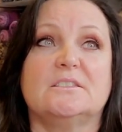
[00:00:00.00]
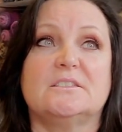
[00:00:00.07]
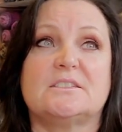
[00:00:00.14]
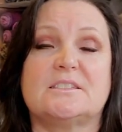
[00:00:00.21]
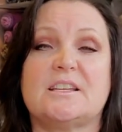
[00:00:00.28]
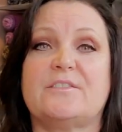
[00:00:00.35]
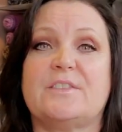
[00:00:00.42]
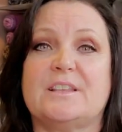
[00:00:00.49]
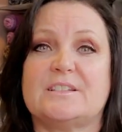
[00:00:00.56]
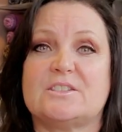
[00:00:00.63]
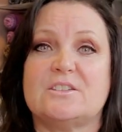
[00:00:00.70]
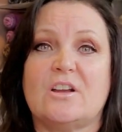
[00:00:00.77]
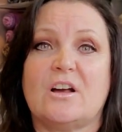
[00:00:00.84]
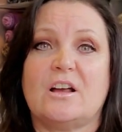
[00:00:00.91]
stuff
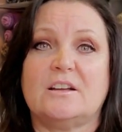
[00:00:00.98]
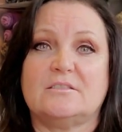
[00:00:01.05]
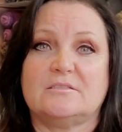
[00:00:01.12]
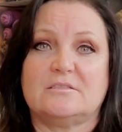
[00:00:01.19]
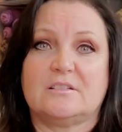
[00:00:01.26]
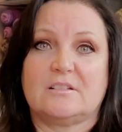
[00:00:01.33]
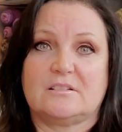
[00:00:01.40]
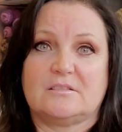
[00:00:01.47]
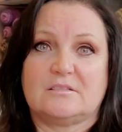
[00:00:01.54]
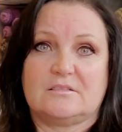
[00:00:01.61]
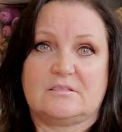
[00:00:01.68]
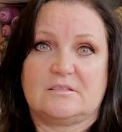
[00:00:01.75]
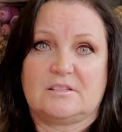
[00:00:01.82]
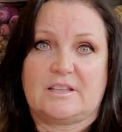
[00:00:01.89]
that's not
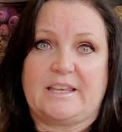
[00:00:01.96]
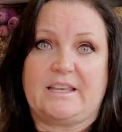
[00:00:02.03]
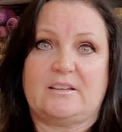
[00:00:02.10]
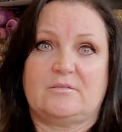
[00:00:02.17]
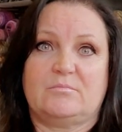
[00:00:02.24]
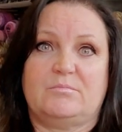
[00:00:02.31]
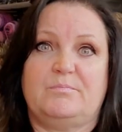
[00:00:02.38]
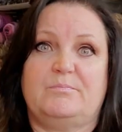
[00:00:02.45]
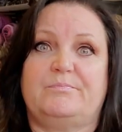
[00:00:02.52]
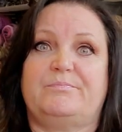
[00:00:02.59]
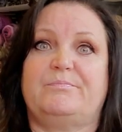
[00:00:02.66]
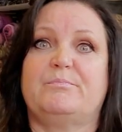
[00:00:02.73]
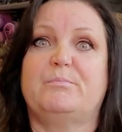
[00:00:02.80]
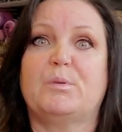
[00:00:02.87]
like
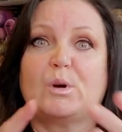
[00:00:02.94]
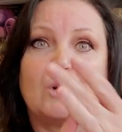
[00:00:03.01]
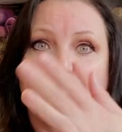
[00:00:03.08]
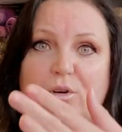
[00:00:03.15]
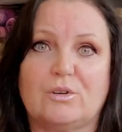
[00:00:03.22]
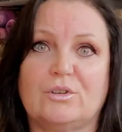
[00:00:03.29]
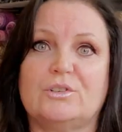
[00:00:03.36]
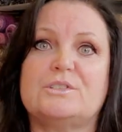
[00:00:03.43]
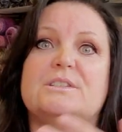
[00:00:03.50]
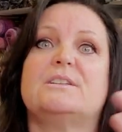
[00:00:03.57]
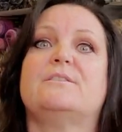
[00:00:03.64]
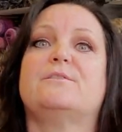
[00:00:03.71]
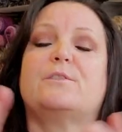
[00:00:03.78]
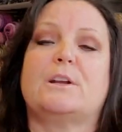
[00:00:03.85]
burgers
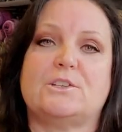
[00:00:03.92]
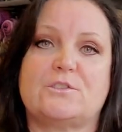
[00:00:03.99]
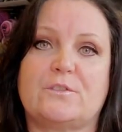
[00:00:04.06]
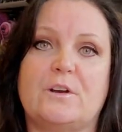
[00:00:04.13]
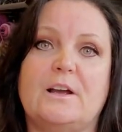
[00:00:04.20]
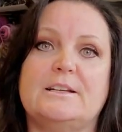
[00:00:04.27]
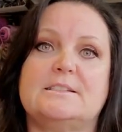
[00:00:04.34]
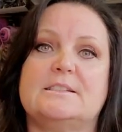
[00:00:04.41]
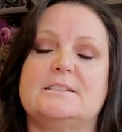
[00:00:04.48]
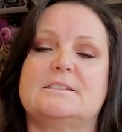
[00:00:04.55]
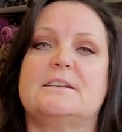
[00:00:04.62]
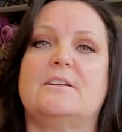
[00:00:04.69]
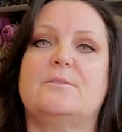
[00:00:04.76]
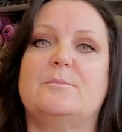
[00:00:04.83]
and french fries and
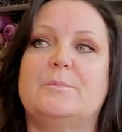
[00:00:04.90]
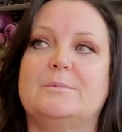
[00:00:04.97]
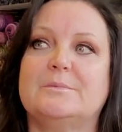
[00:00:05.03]
stuff.